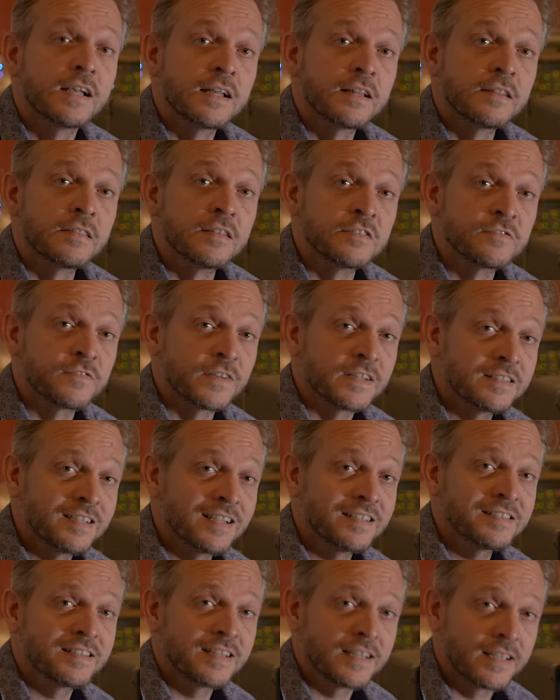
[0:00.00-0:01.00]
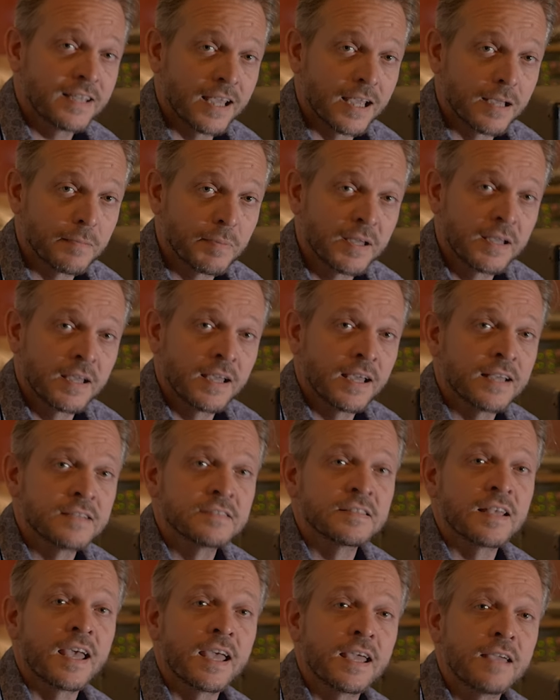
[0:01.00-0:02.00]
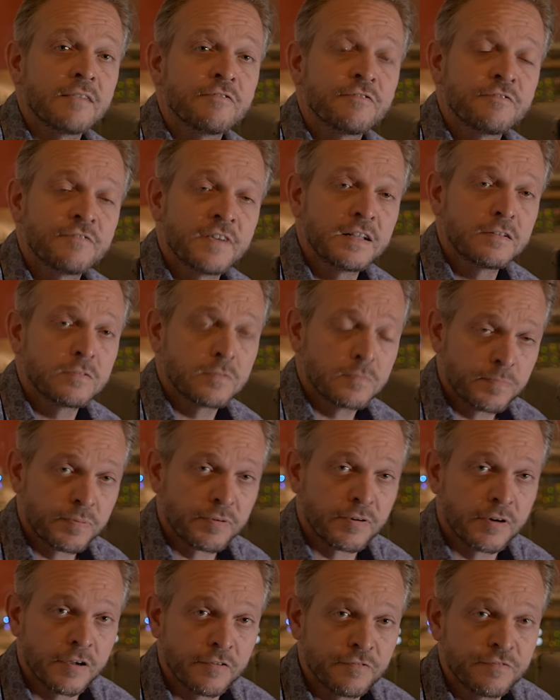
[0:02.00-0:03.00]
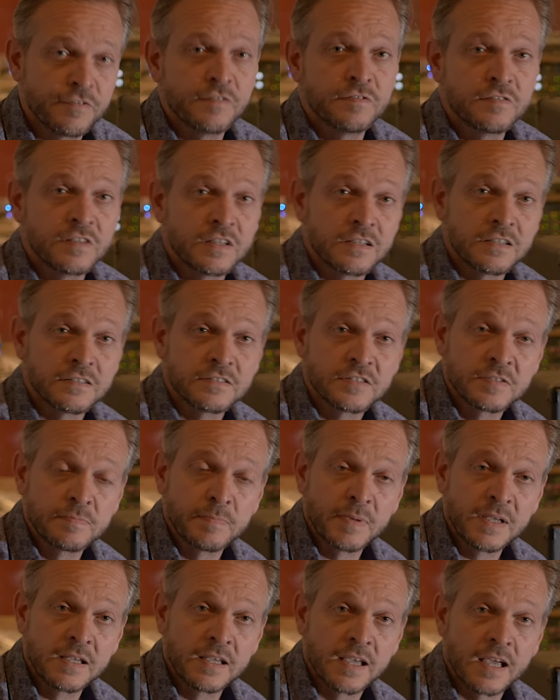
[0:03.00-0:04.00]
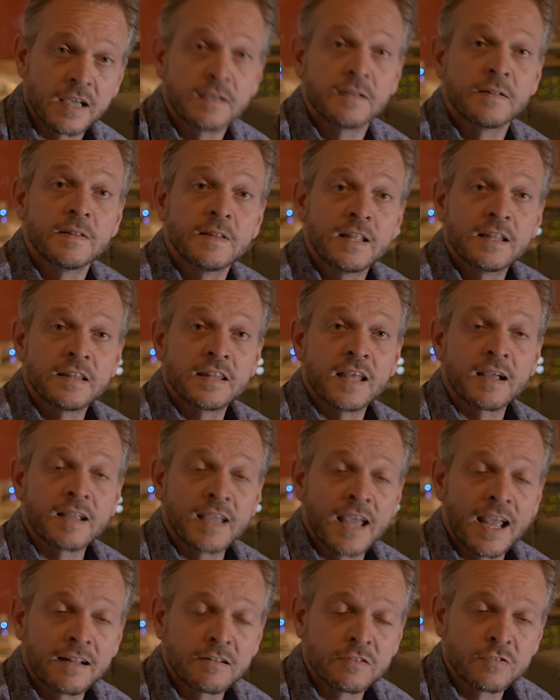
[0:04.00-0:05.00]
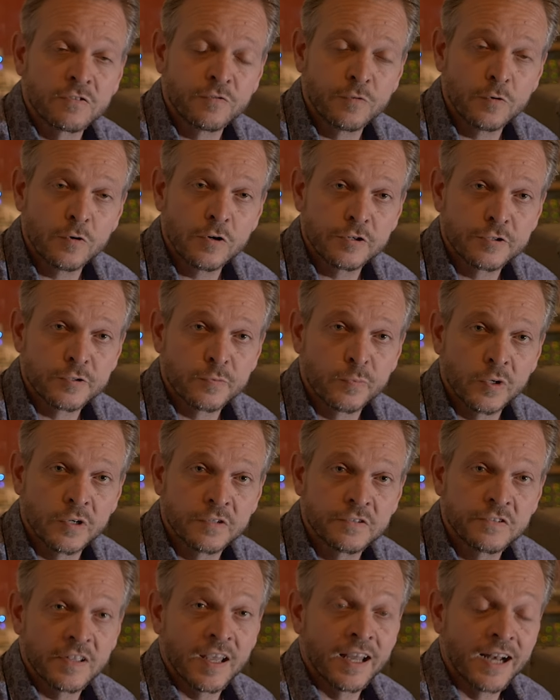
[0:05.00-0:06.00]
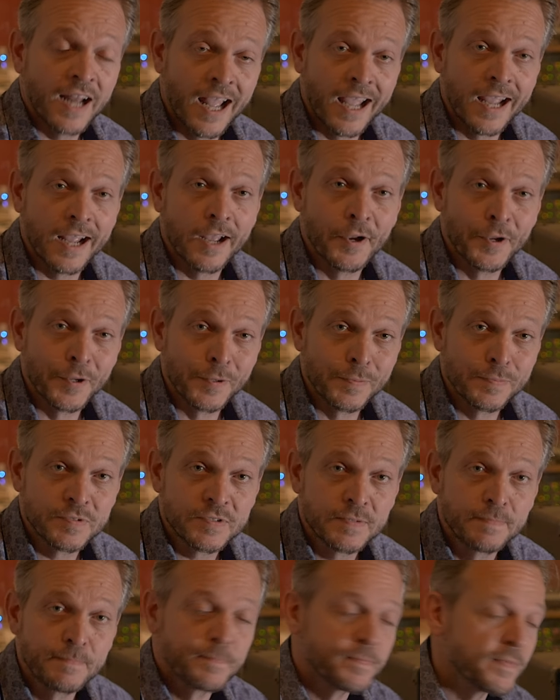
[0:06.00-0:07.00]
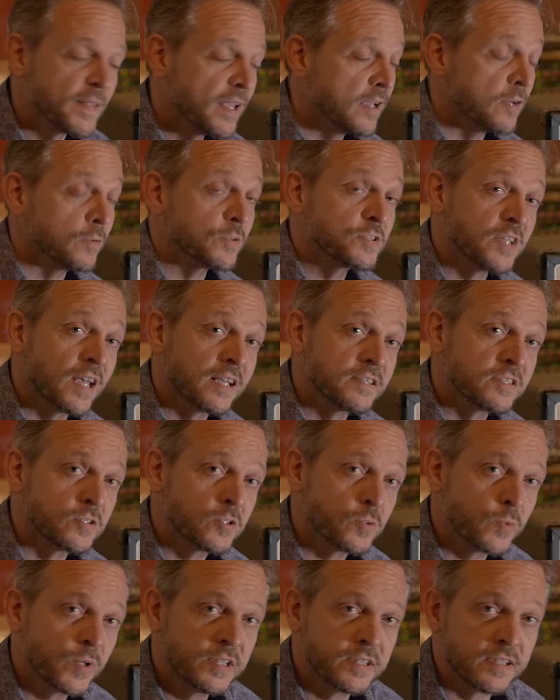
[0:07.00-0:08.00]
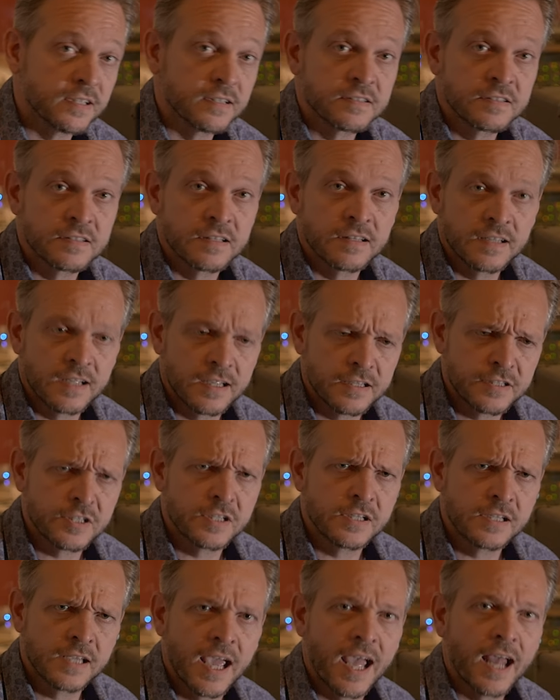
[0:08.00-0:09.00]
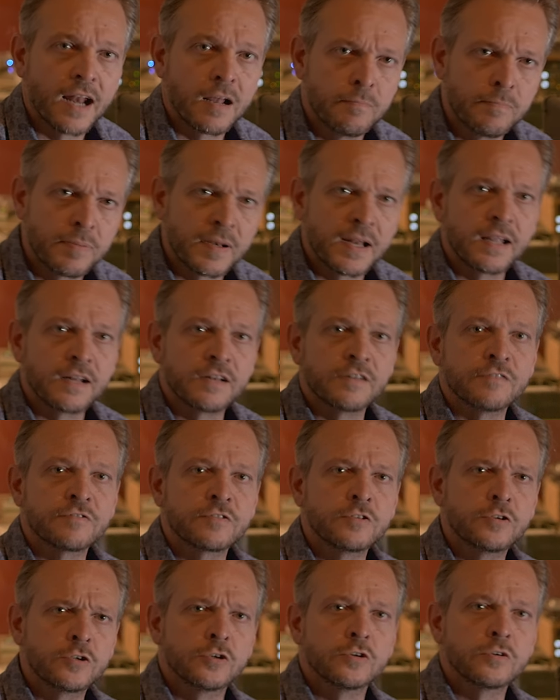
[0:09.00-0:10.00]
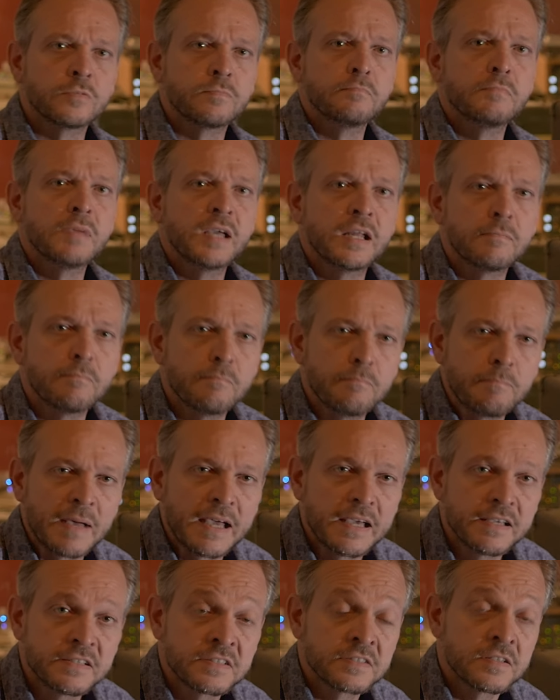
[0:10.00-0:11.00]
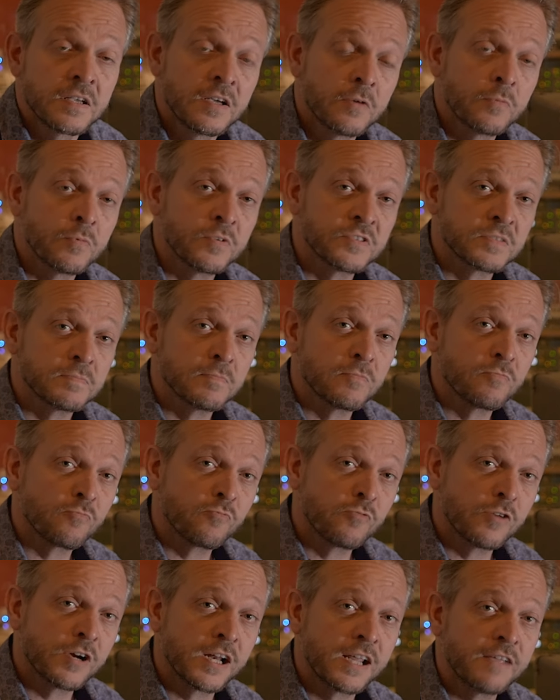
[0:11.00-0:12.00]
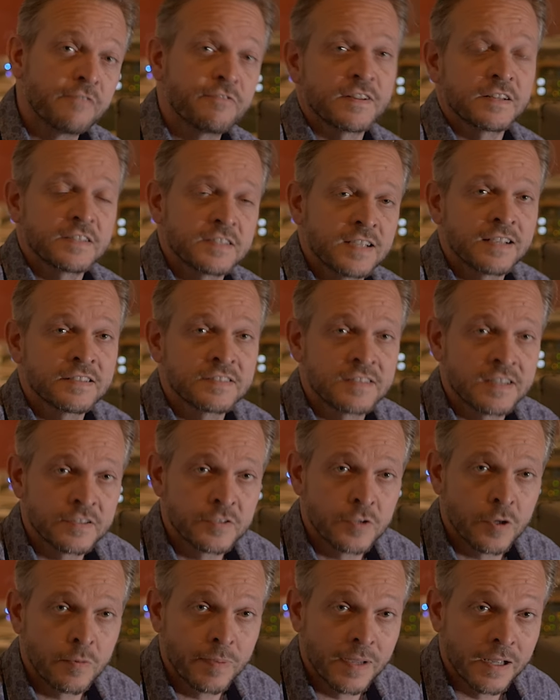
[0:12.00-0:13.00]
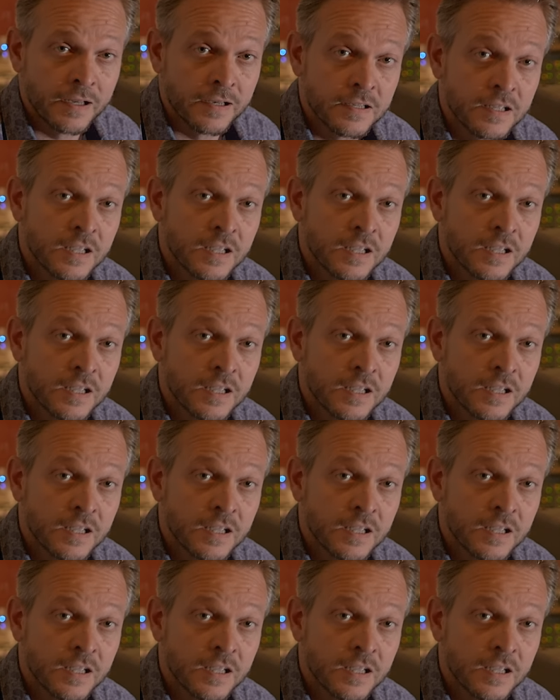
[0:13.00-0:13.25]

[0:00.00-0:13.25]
this fantastic cab has a Fatal Pro 15-inch speaker that handles 400 watts at 8 ohms. It also has a tweeter, so they actually get a blend of good mid and bass with some really fantastic top end.